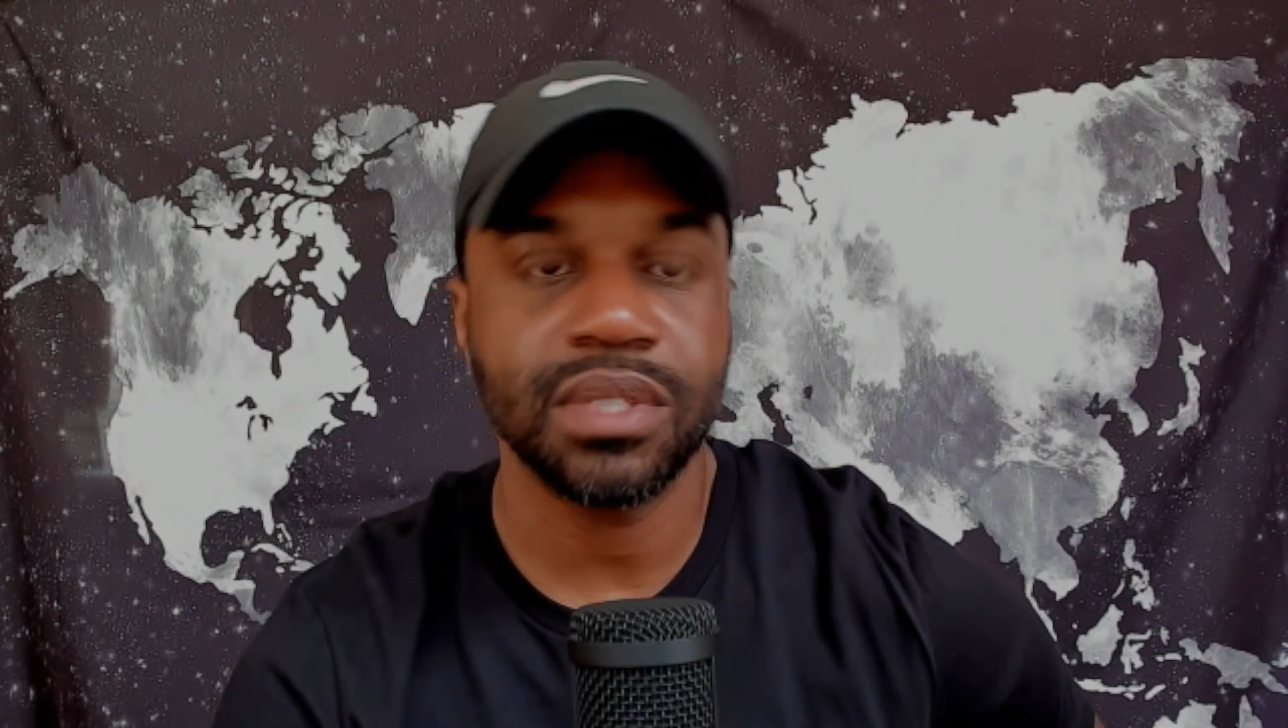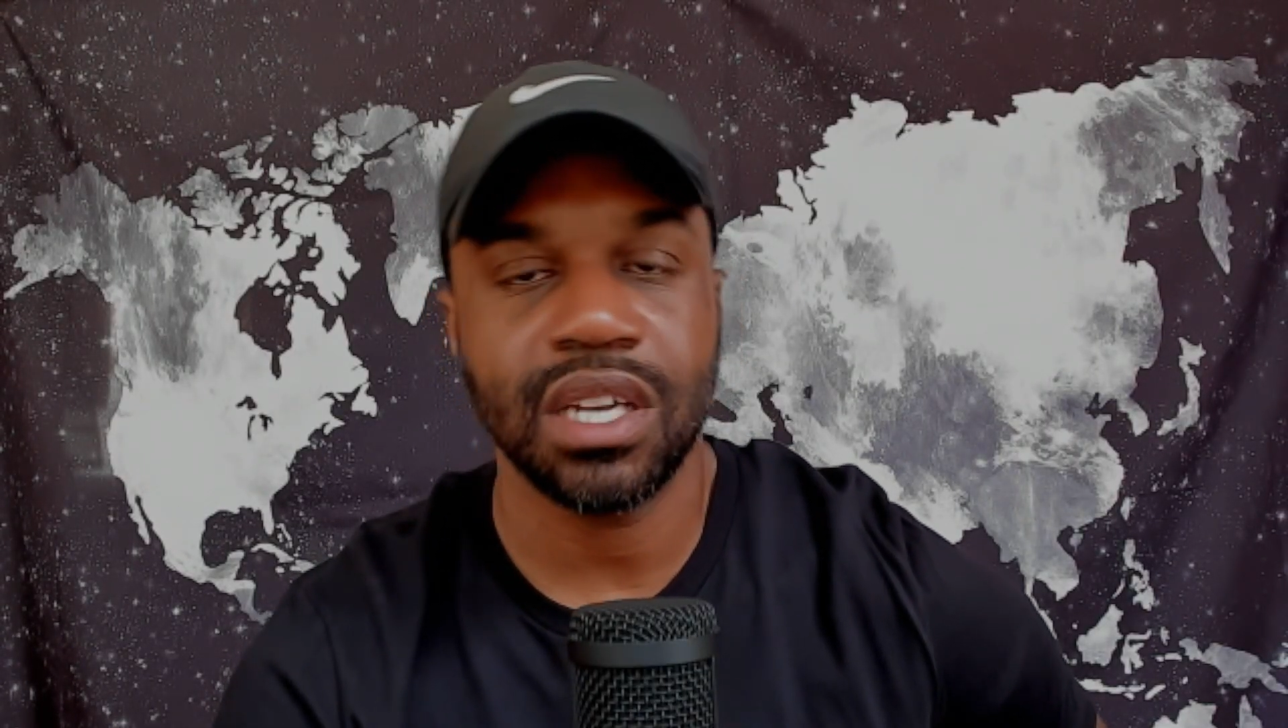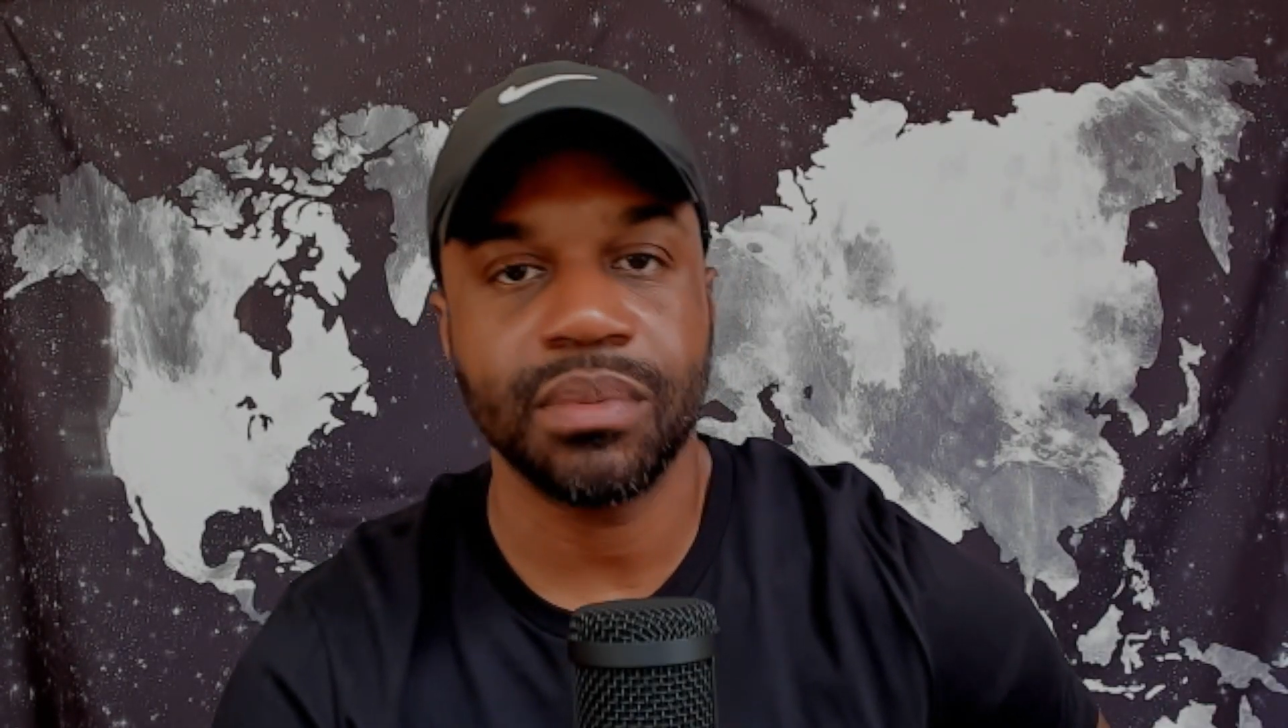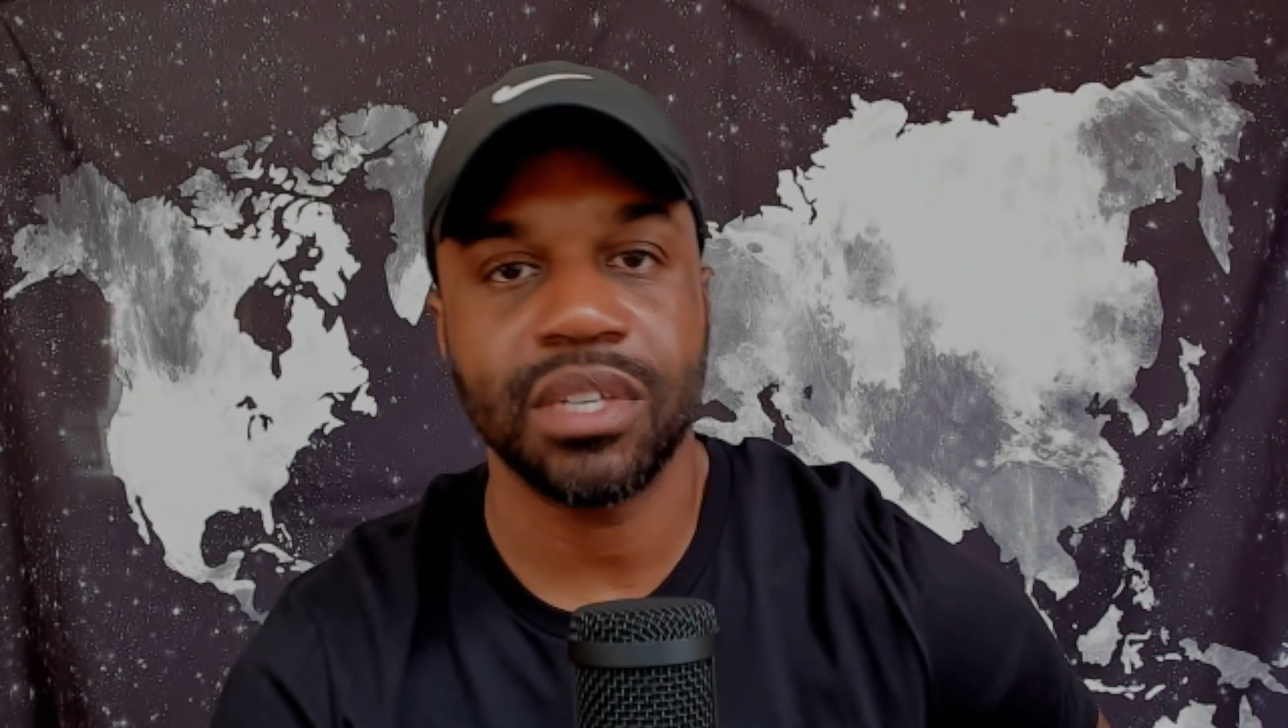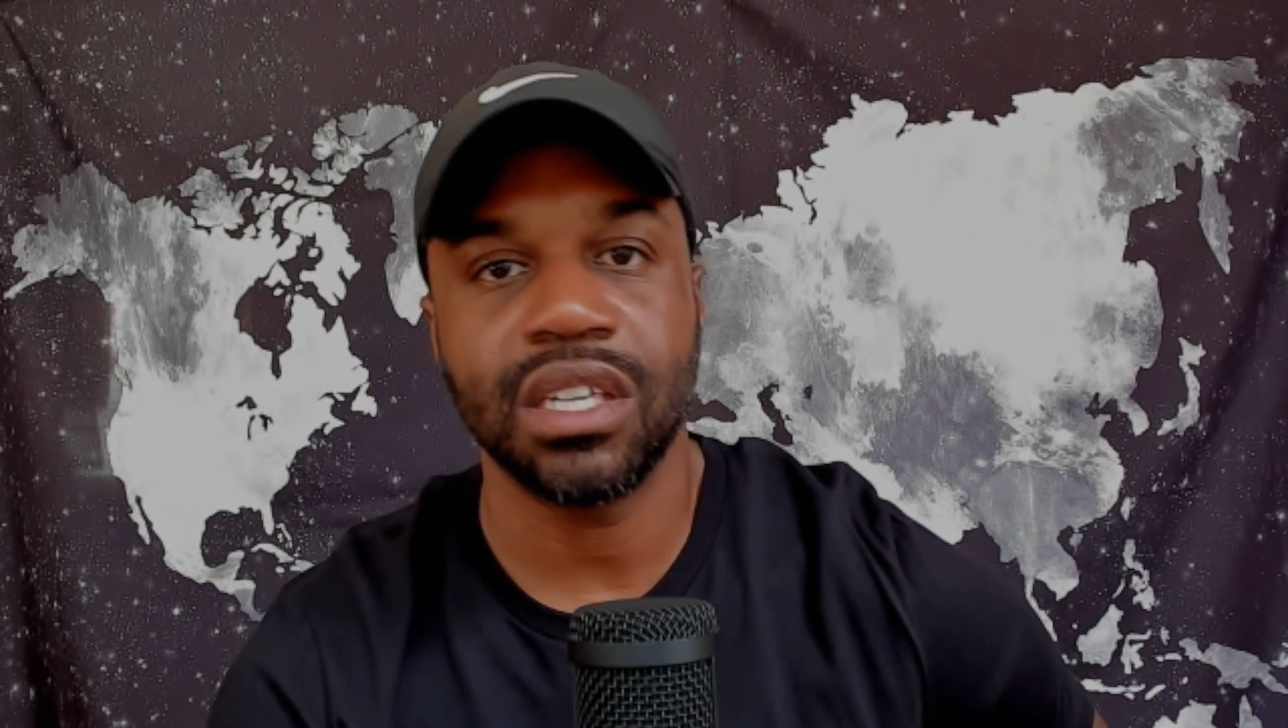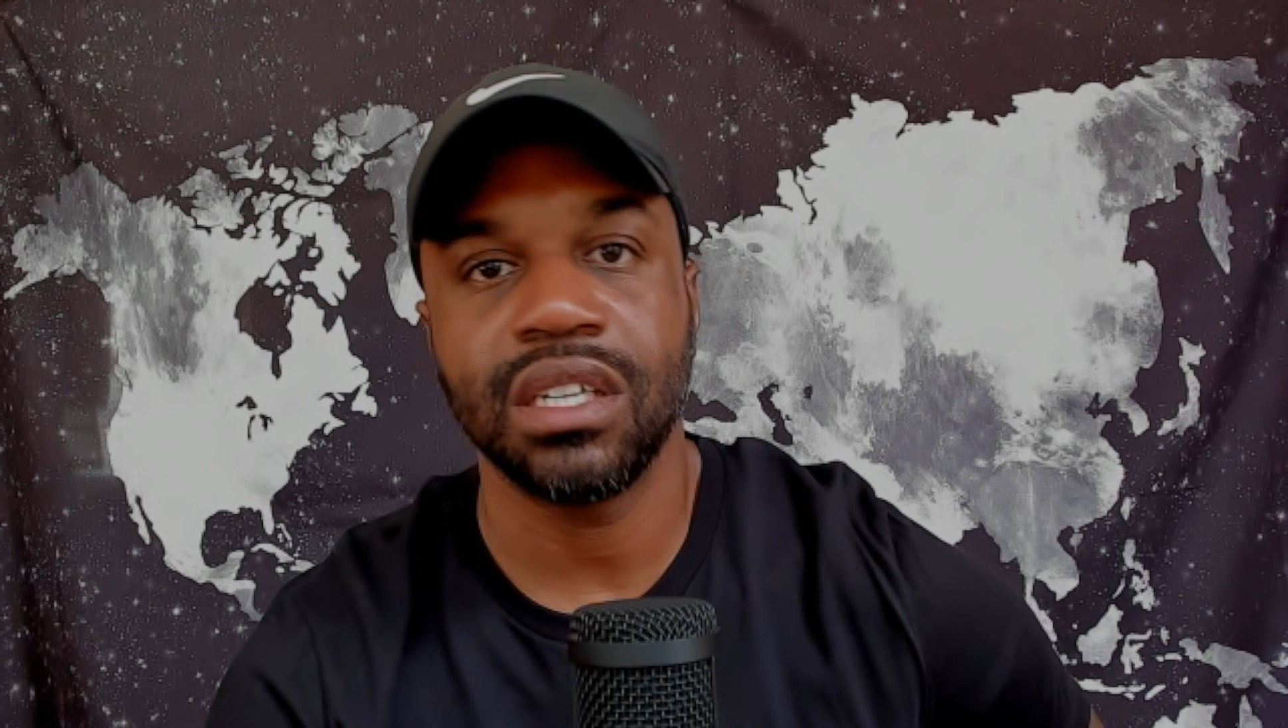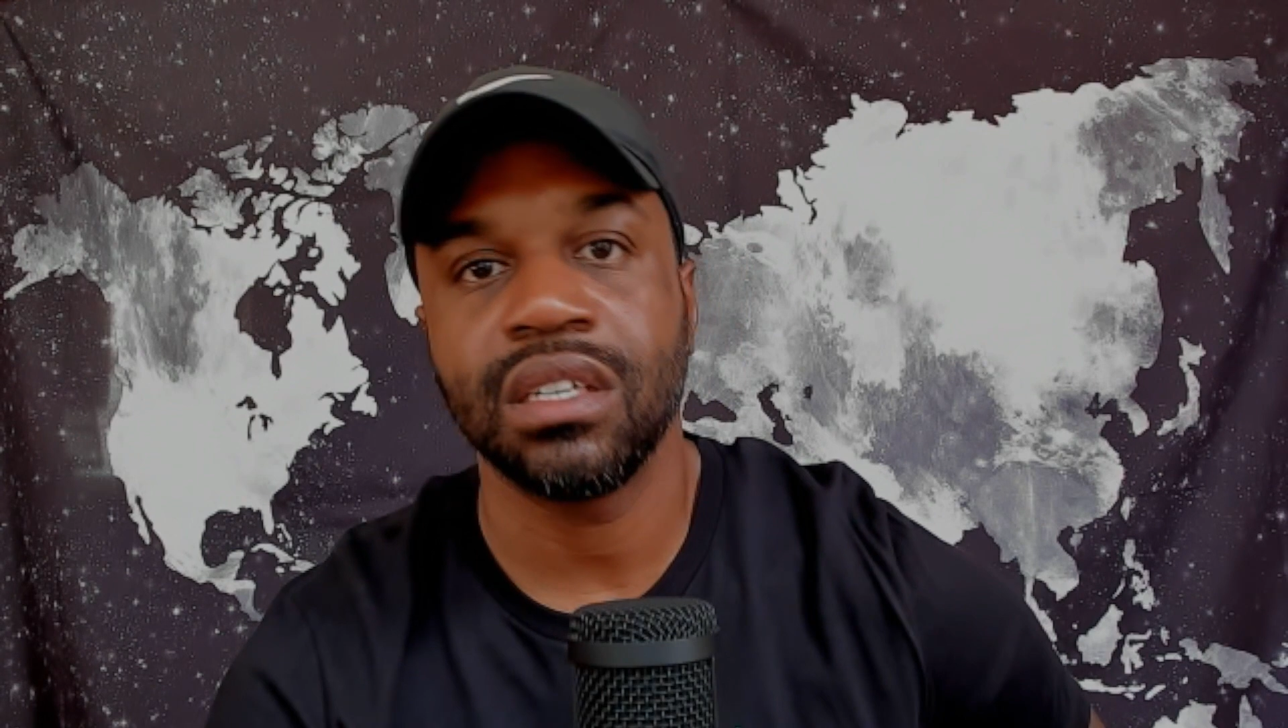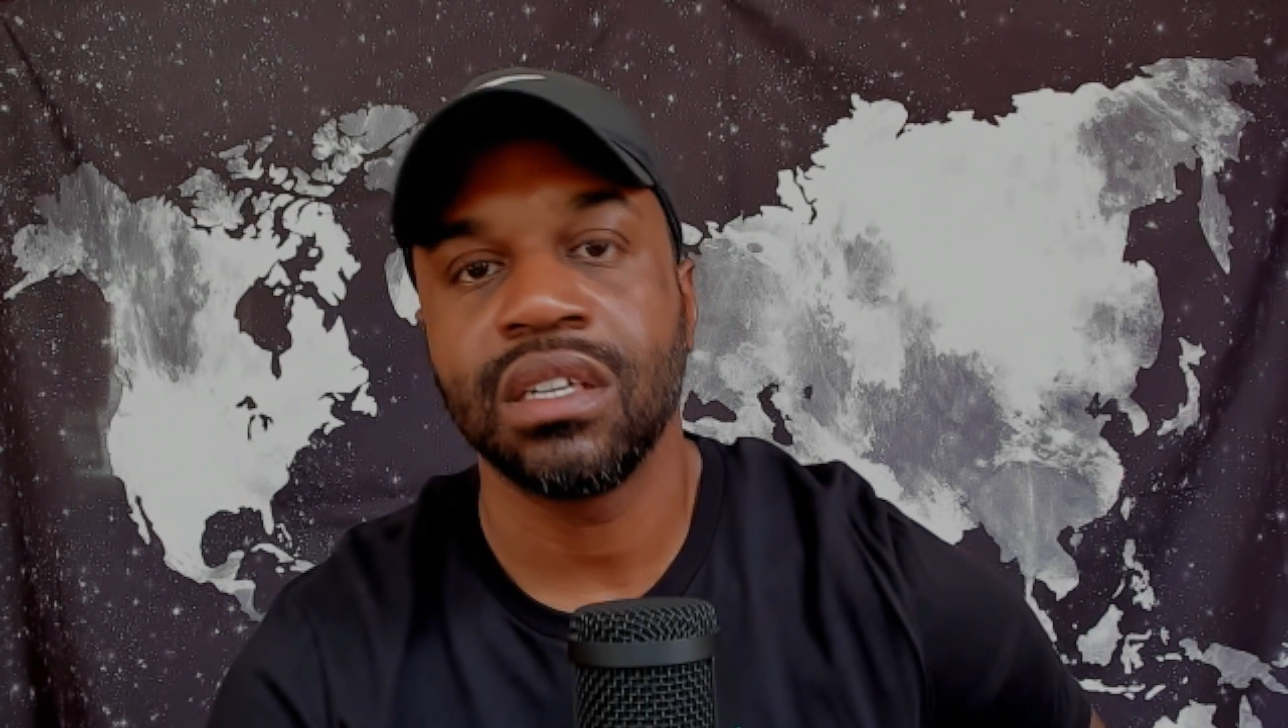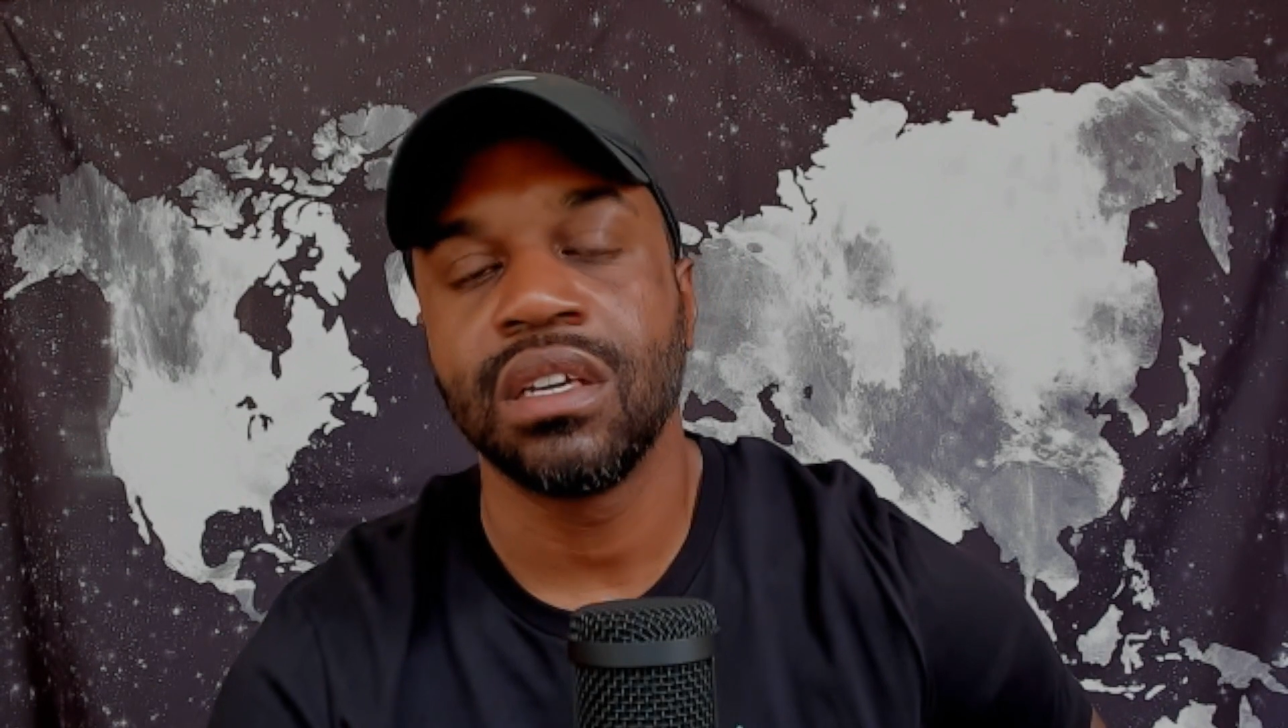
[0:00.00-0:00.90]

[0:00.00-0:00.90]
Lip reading: that I'm getting.